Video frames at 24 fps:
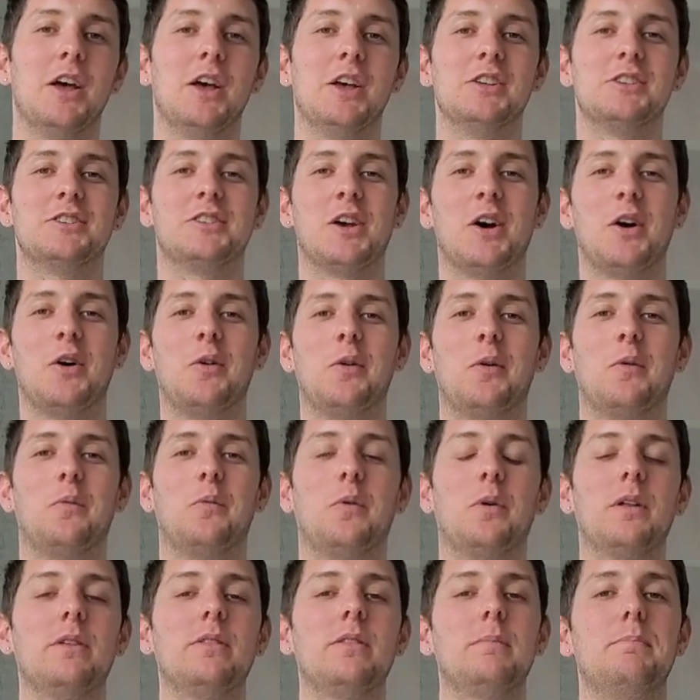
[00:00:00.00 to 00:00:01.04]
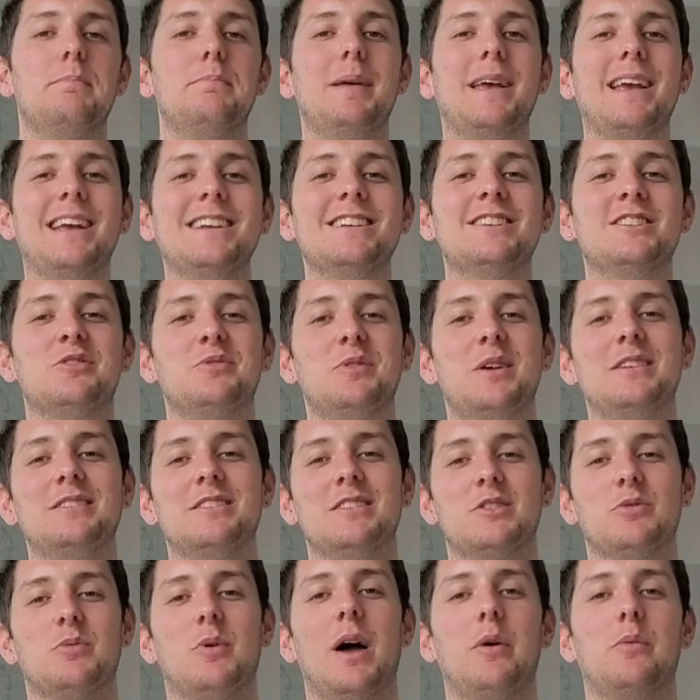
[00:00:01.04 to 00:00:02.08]
So one of the biggest
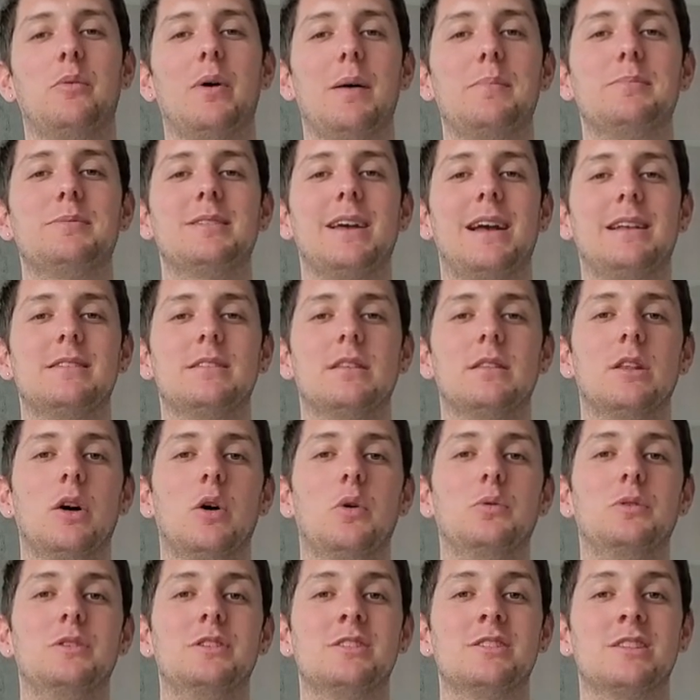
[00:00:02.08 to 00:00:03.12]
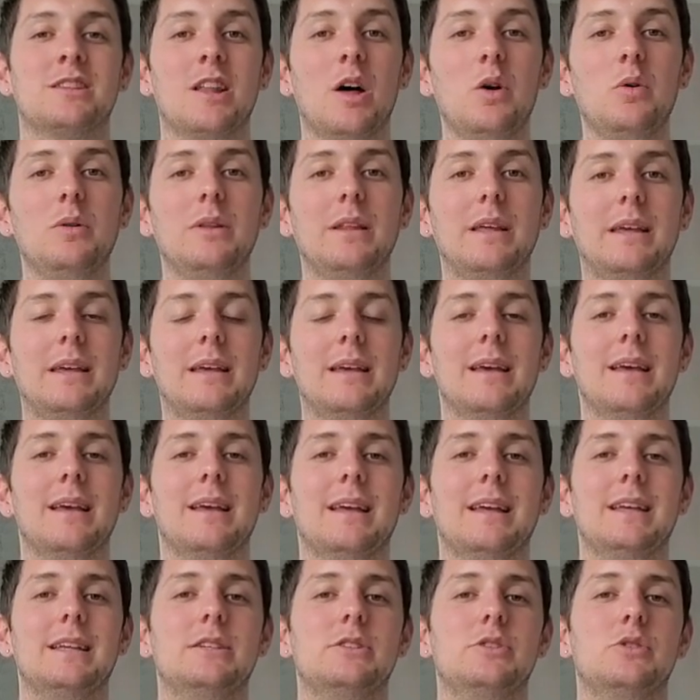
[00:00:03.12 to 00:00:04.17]
reasons why websites load slowly
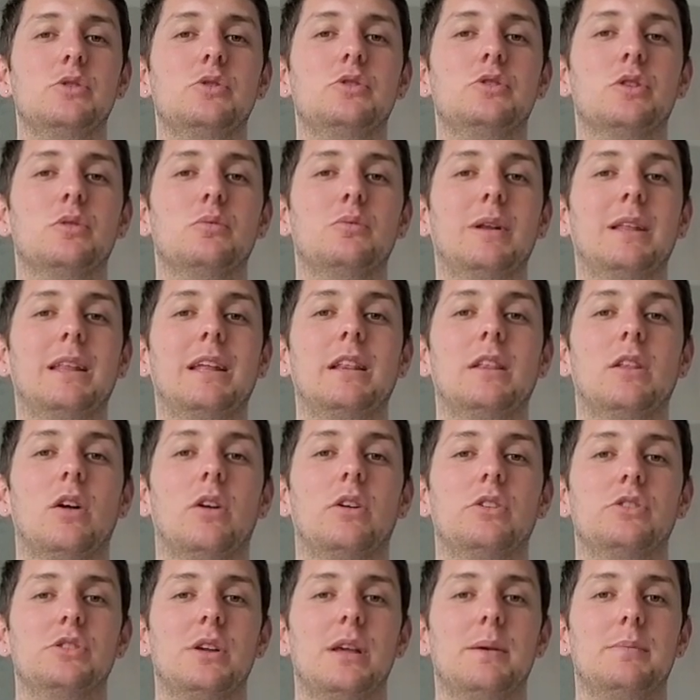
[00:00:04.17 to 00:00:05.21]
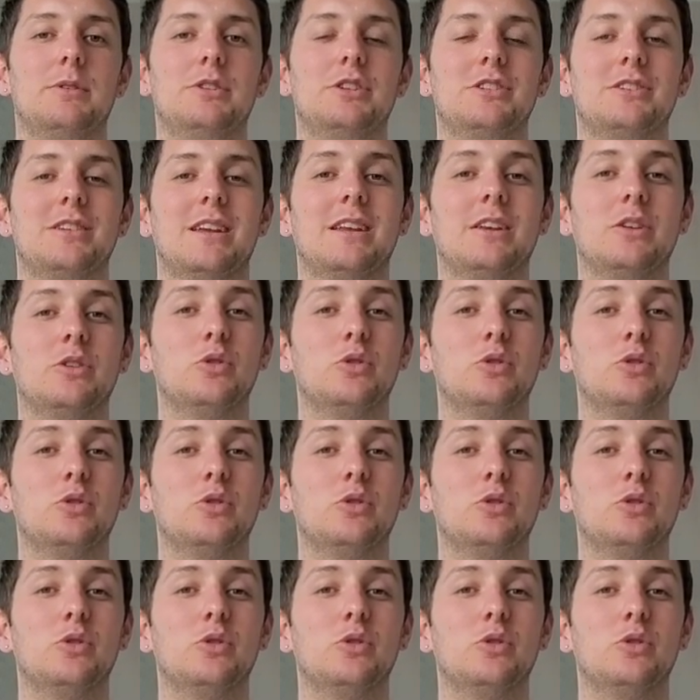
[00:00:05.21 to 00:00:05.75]
is due to really large images. And